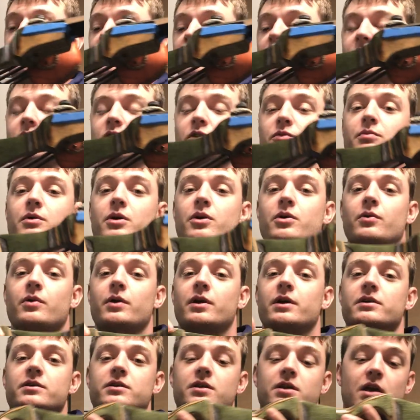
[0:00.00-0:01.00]
and this bow
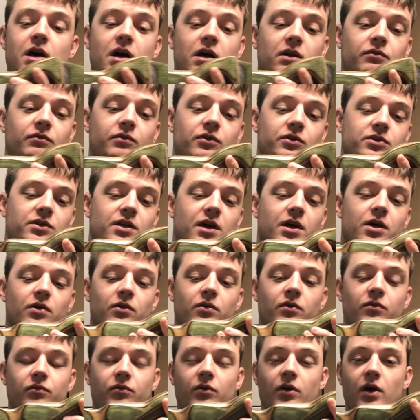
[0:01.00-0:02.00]
is not for
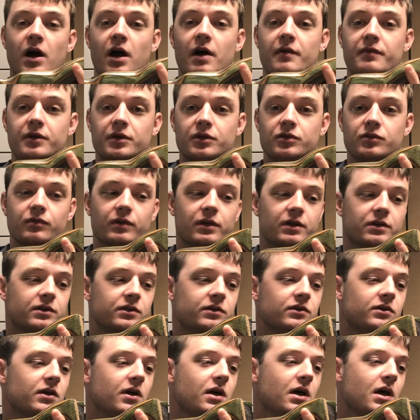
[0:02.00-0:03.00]
sale for obvious
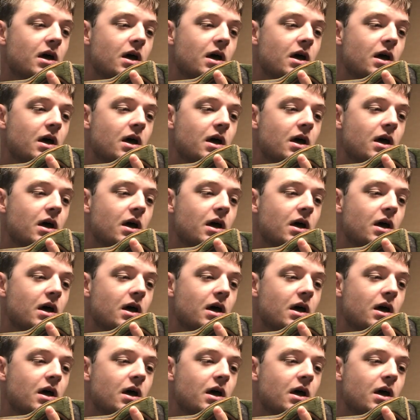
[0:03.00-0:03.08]
reasons.